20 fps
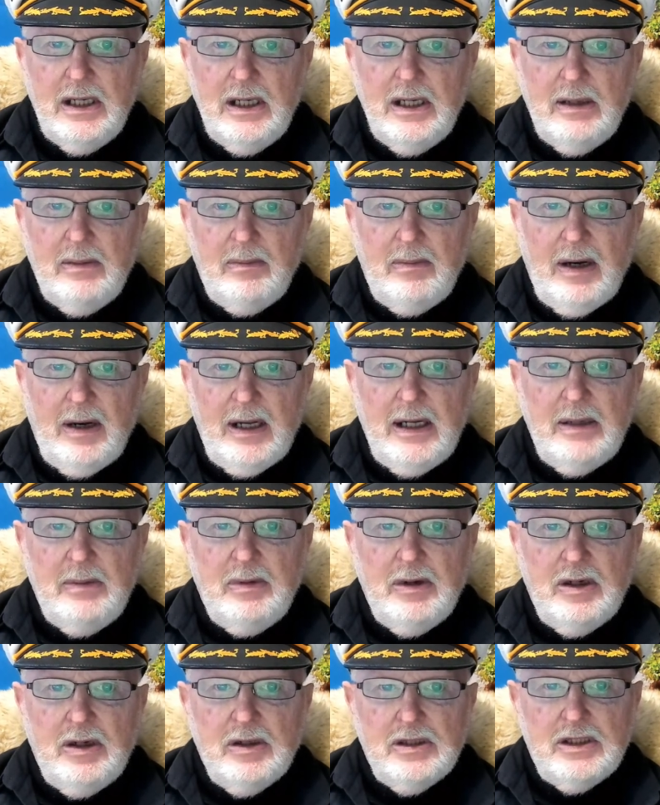mainly
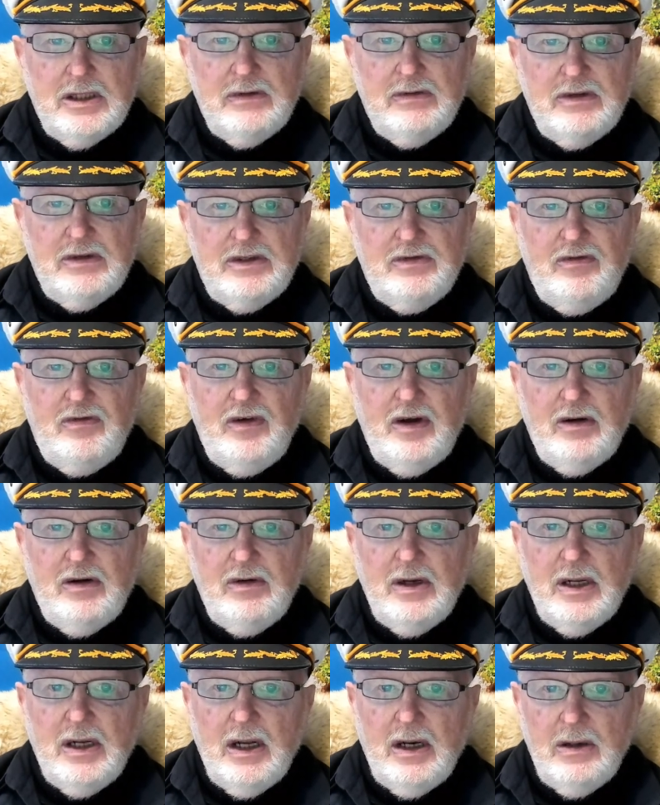because of its
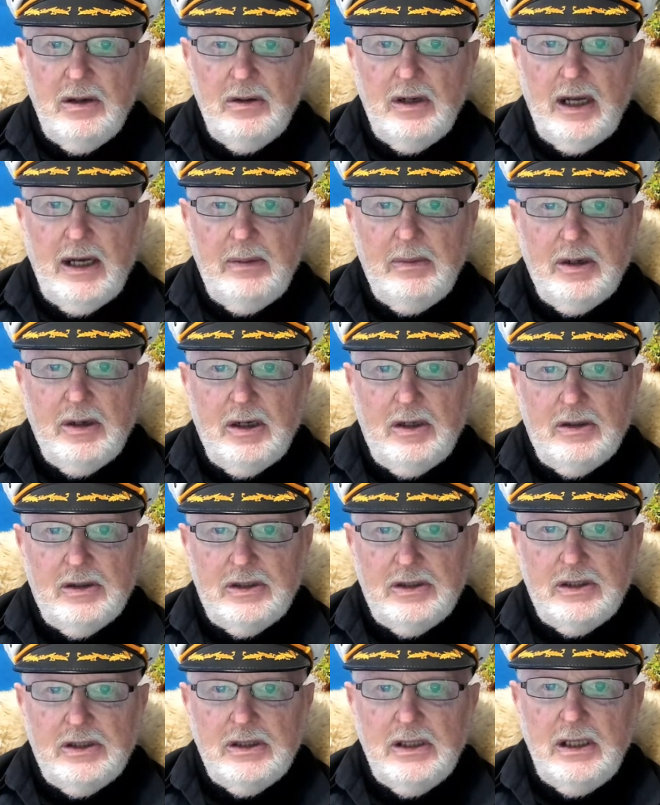very low labor
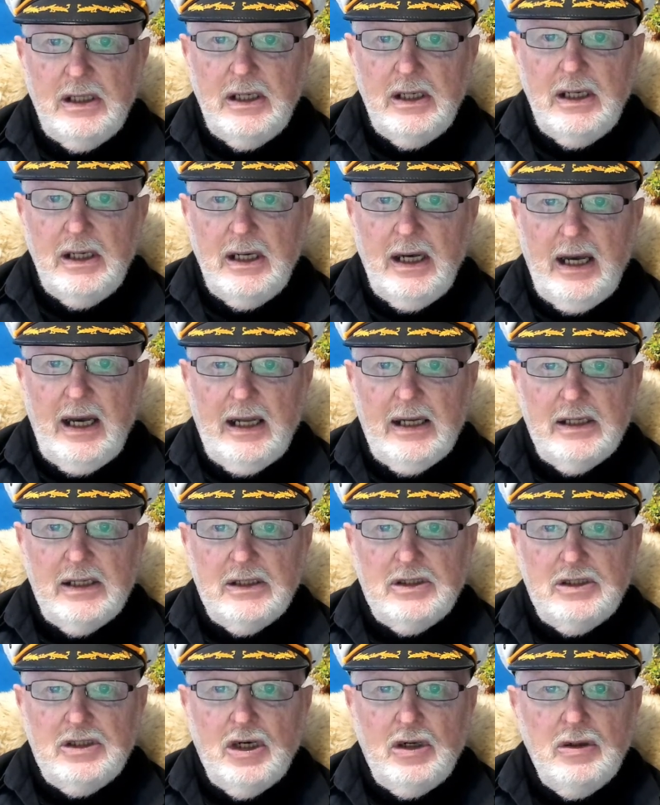costs, and
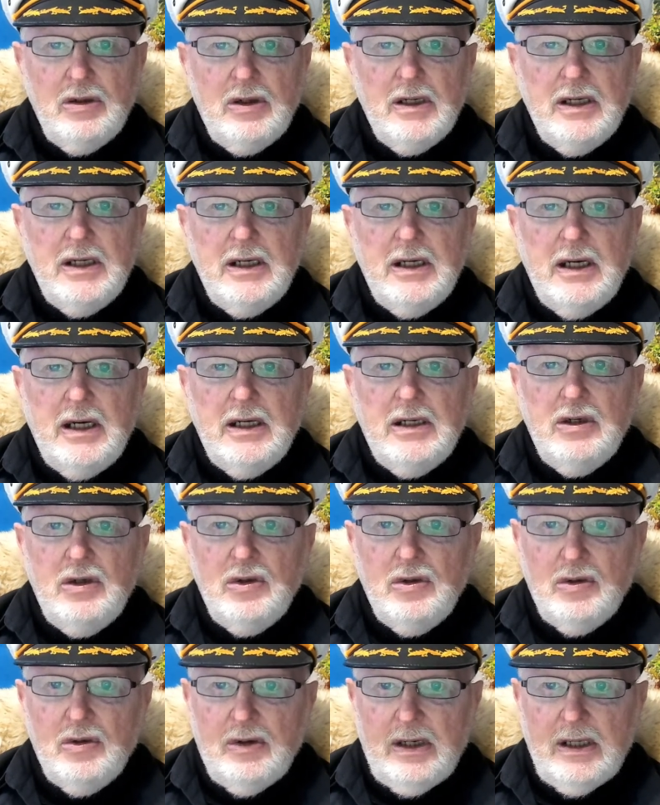totally
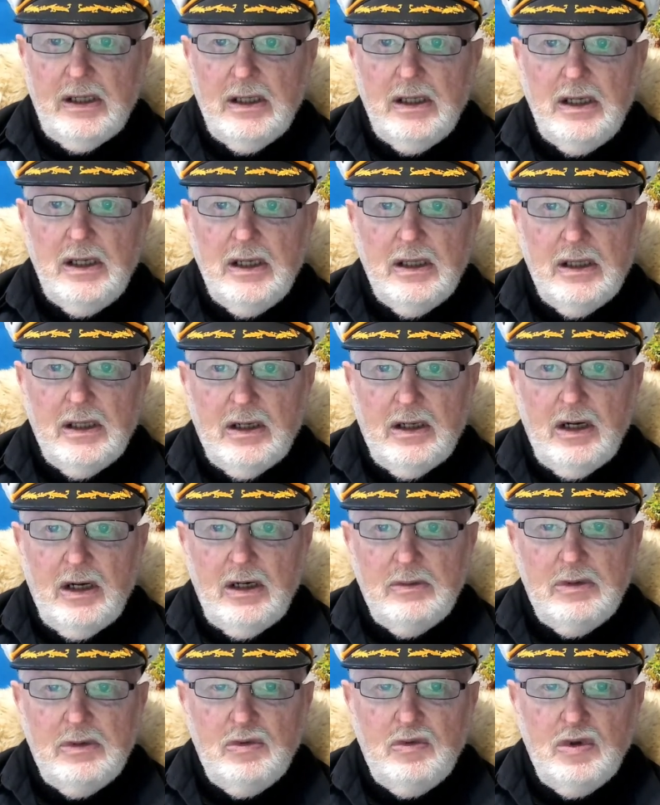ignoring the
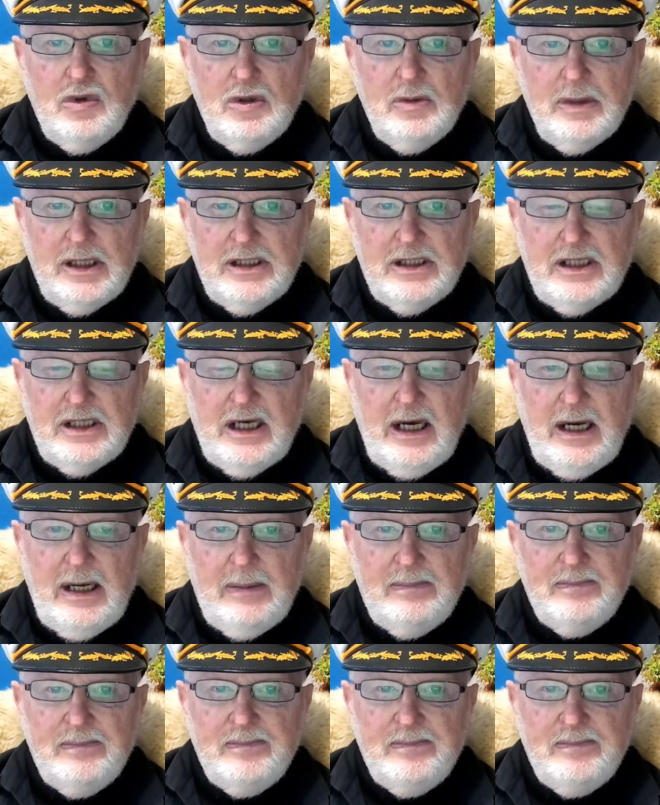global warming scam.